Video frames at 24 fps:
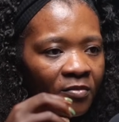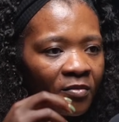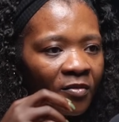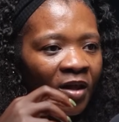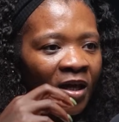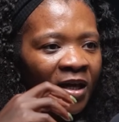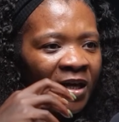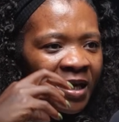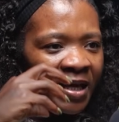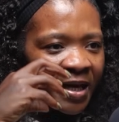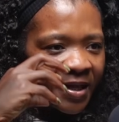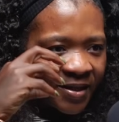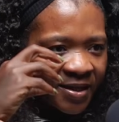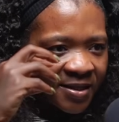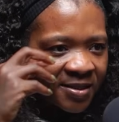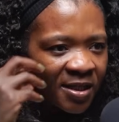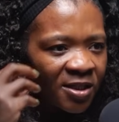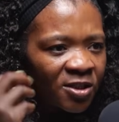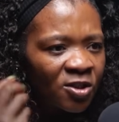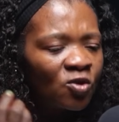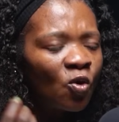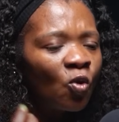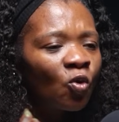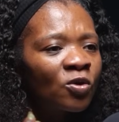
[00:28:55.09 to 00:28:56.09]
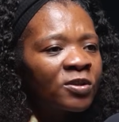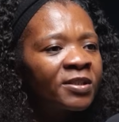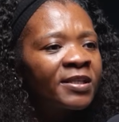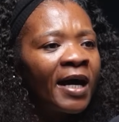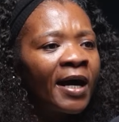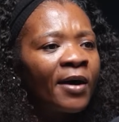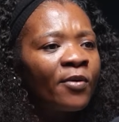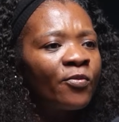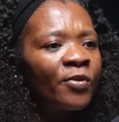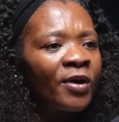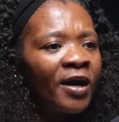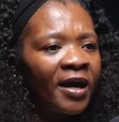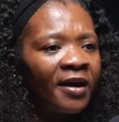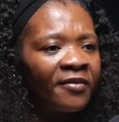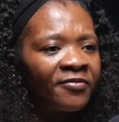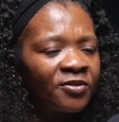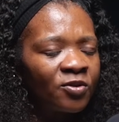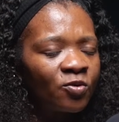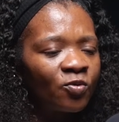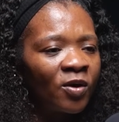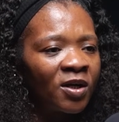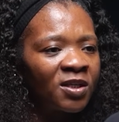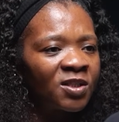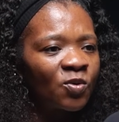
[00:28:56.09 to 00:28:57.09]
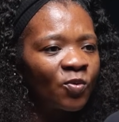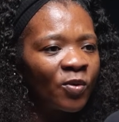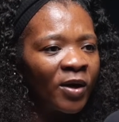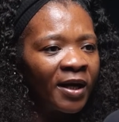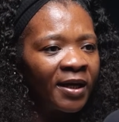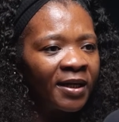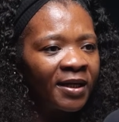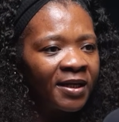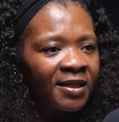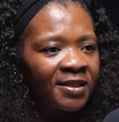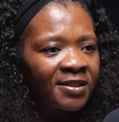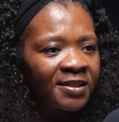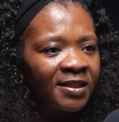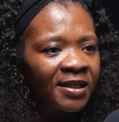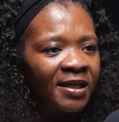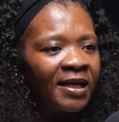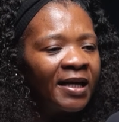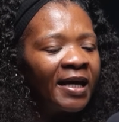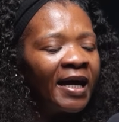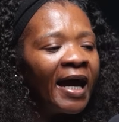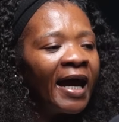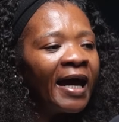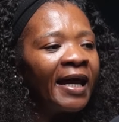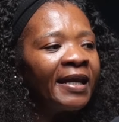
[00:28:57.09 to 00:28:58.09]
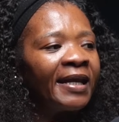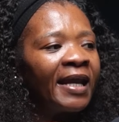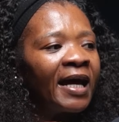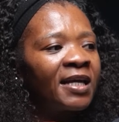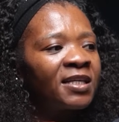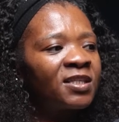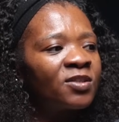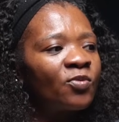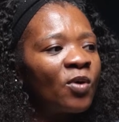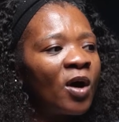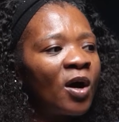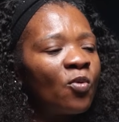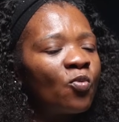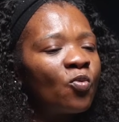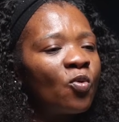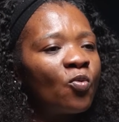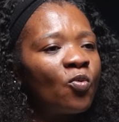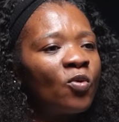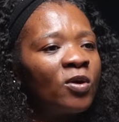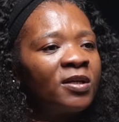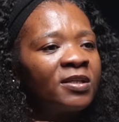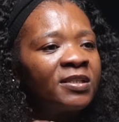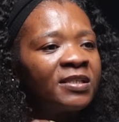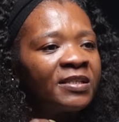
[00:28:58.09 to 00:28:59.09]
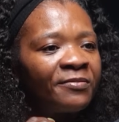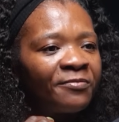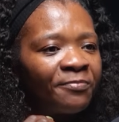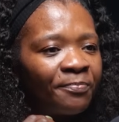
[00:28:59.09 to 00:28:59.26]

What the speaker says: There's a soul tie we have towards whiteness, and that's why we will